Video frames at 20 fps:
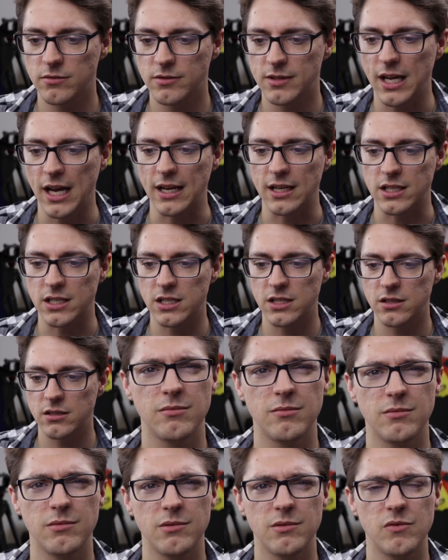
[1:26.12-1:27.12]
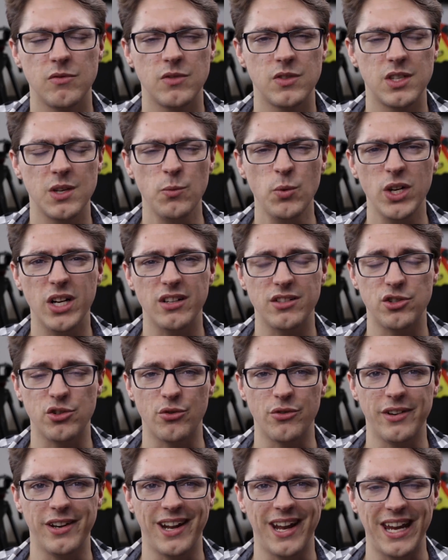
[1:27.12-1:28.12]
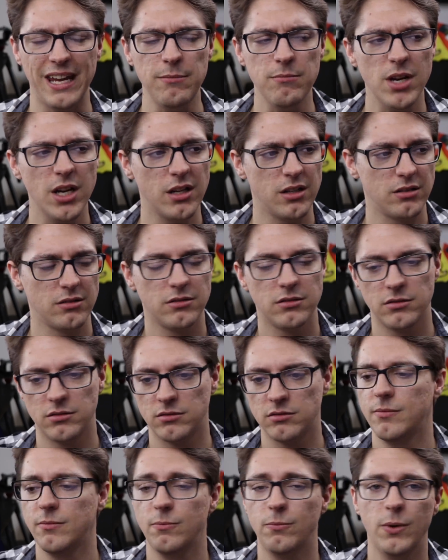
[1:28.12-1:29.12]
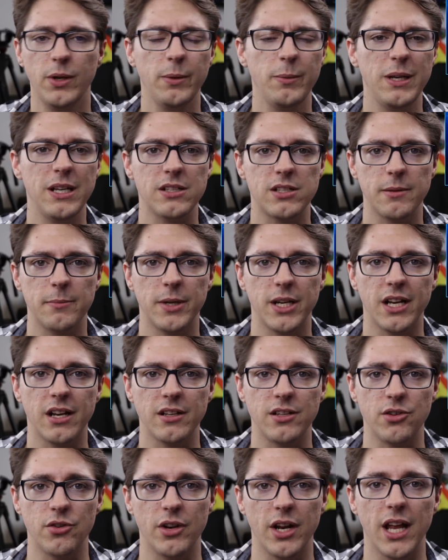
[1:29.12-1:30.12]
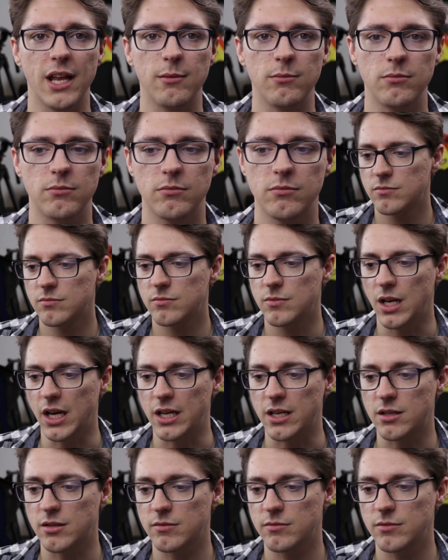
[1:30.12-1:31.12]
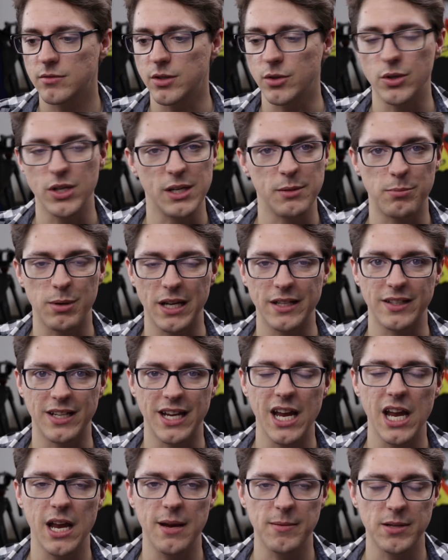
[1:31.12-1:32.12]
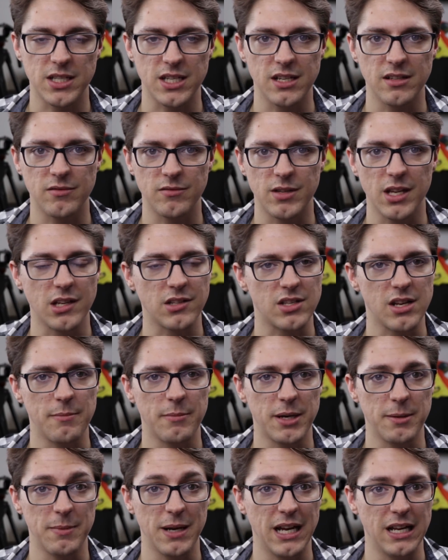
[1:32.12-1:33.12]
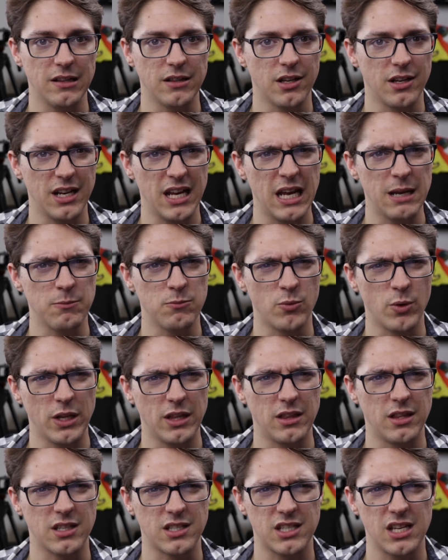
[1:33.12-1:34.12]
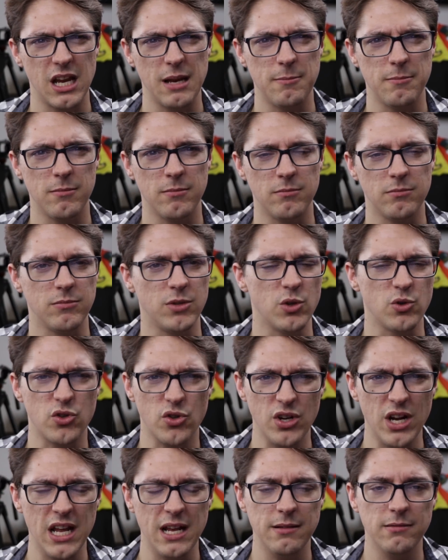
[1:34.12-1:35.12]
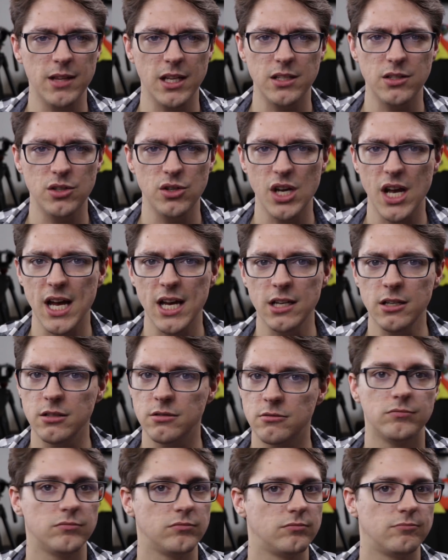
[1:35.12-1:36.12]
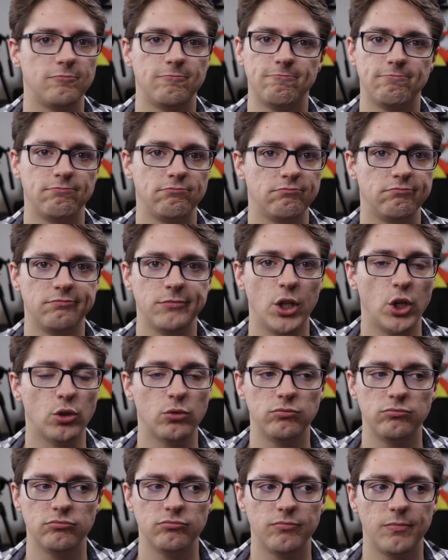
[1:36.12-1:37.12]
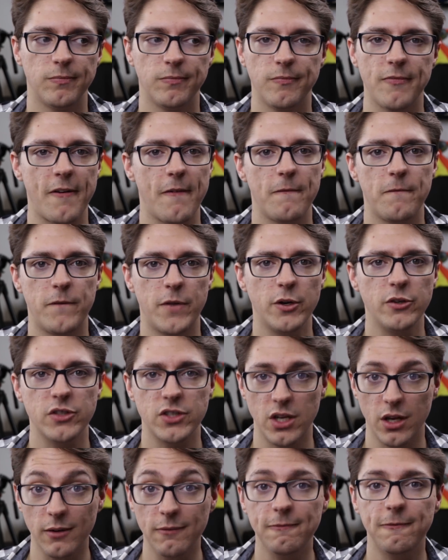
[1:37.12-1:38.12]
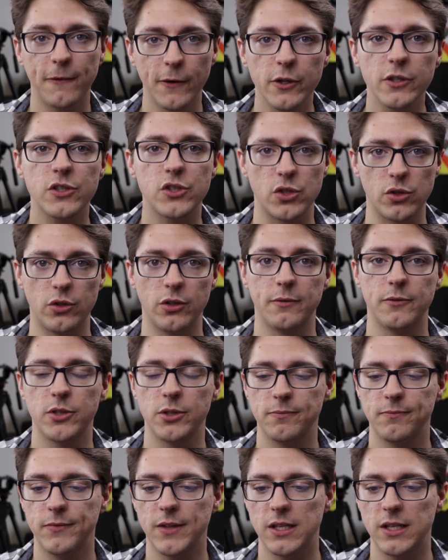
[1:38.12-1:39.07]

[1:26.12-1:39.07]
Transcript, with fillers: Thanks. Someone got your name? What do you mean somebody got your name? Like you didn't play the game and then somebody made the name with the same username that you had? No. First come, first served.